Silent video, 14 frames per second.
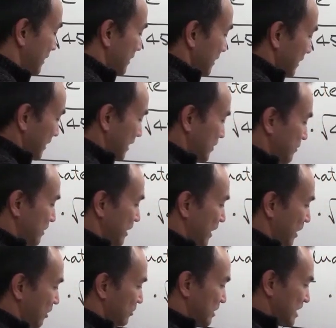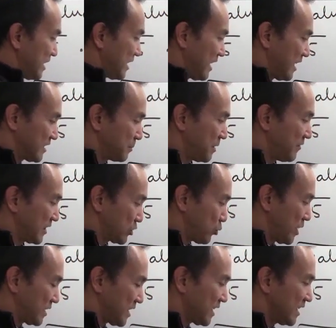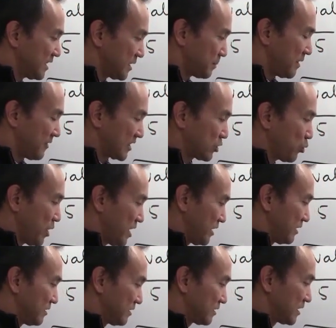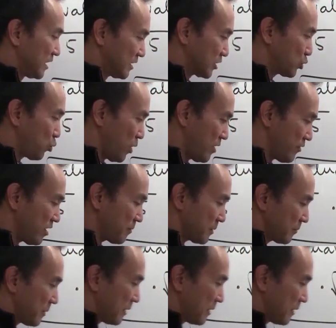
And so now seeing that as a perfect square, taking the perfect square, the square root of a perfect